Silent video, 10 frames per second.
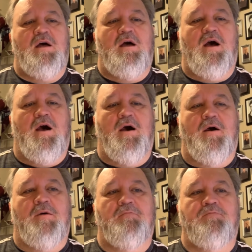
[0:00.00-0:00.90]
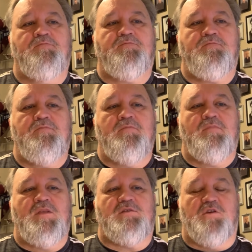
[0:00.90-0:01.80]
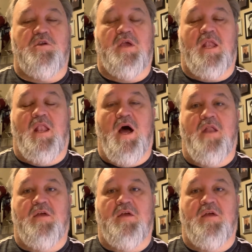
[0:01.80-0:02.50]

Um, so you can get a lot